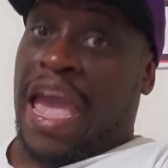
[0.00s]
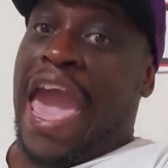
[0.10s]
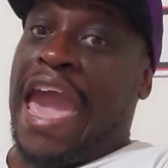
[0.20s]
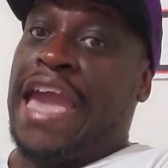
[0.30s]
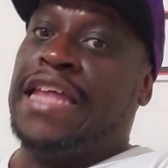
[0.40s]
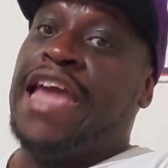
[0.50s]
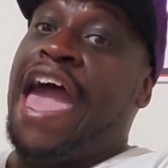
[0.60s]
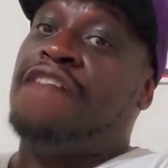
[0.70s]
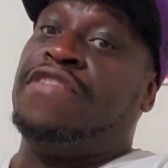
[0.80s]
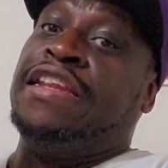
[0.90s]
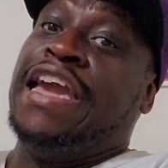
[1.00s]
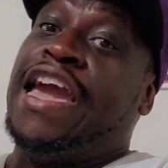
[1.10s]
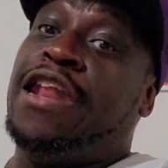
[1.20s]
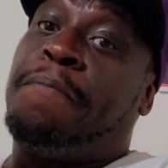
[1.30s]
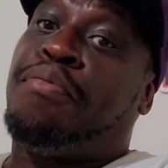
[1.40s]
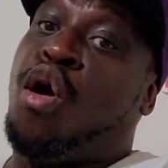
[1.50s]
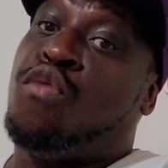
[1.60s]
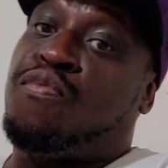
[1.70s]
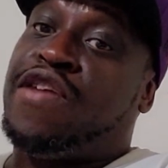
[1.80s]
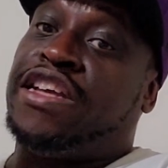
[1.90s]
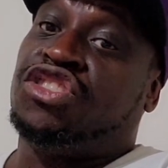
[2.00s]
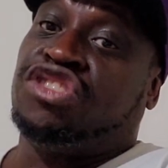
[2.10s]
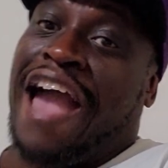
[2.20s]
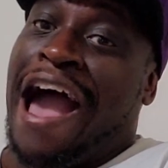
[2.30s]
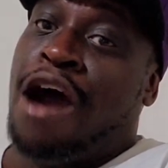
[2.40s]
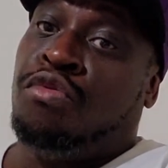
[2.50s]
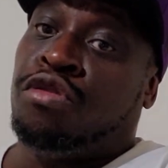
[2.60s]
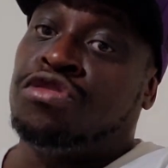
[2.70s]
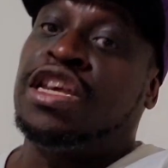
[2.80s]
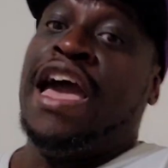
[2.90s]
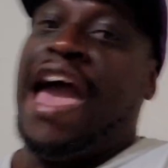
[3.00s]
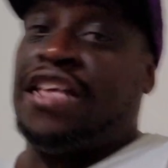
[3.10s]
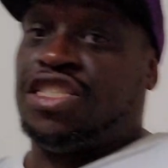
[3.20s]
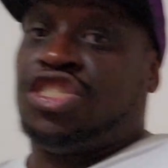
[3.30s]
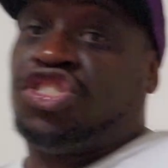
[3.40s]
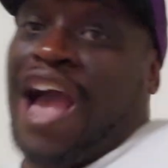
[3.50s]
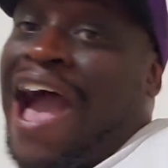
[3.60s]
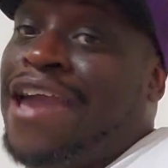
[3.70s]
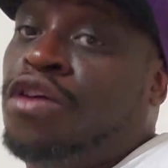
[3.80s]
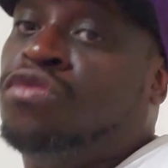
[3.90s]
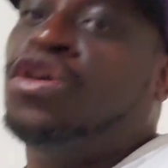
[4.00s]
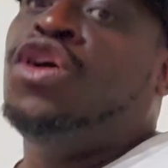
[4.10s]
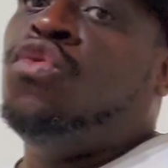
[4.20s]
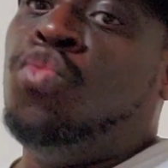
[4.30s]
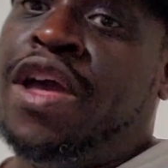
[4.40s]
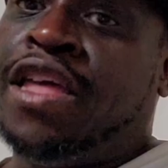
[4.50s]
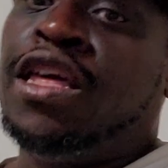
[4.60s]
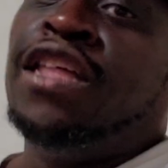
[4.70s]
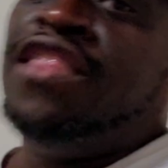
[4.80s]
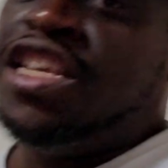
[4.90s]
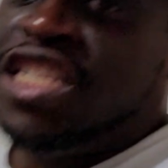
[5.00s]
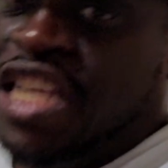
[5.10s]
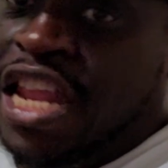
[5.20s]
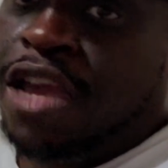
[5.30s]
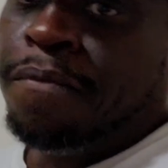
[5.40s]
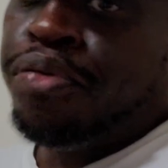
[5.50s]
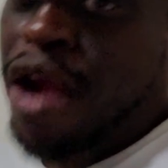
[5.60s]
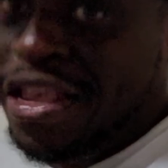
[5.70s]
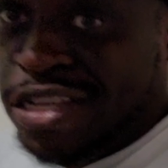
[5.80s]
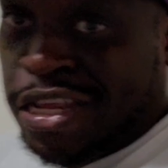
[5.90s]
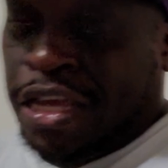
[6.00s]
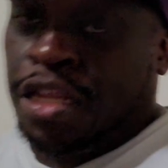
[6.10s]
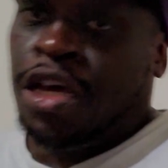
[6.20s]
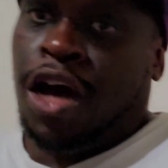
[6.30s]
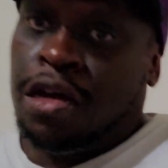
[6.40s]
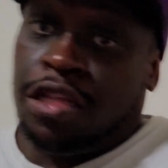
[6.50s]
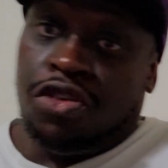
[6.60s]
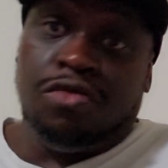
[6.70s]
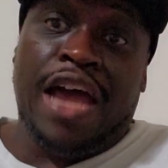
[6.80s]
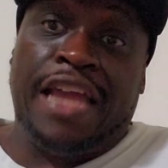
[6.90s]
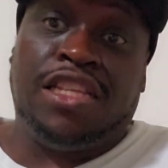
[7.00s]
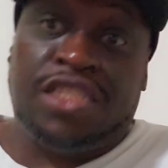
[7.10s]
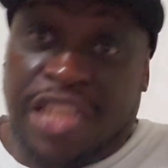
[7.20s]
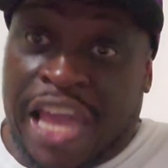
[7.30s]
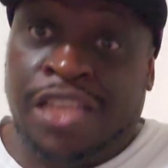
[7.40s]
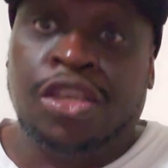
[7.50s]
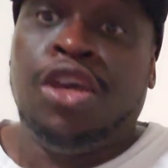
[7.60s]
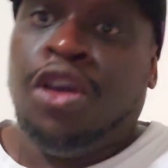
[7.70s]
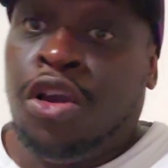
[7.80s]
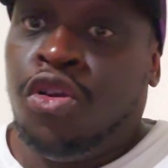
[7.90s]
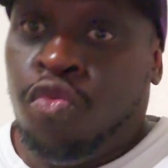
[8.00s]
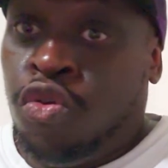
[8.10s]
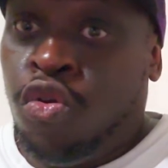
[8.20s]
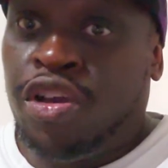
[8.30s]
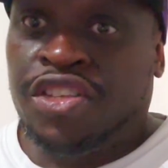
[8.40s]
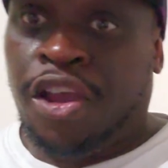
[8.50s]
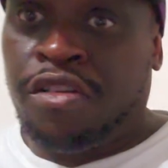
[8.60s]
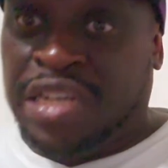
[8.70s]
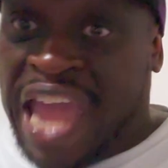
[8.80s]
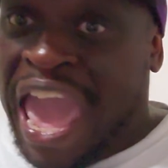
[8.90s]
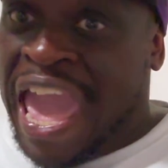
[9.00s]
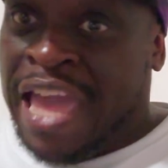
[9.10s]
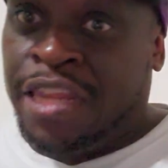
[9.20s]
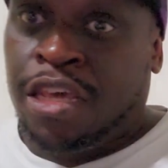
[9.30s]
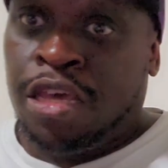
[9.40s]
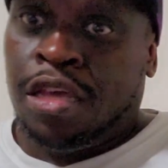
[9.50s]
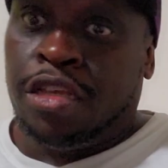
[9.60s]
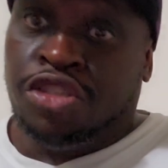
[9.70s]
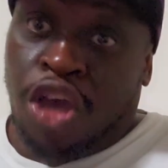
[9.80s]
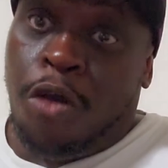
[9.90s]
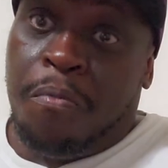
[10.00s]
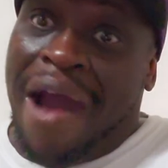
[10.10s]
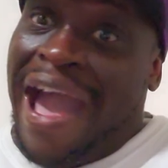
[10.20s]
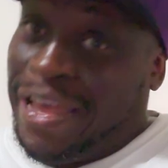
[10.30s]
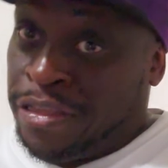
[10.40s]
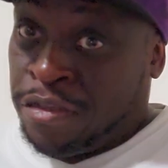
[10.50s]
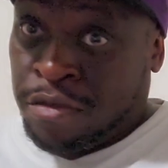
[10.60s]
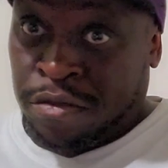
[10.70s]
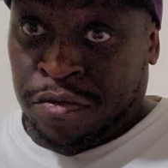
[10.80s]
and having inappropriate showers as a child with the sitting president of the United States, who is her dad, Joe Biden,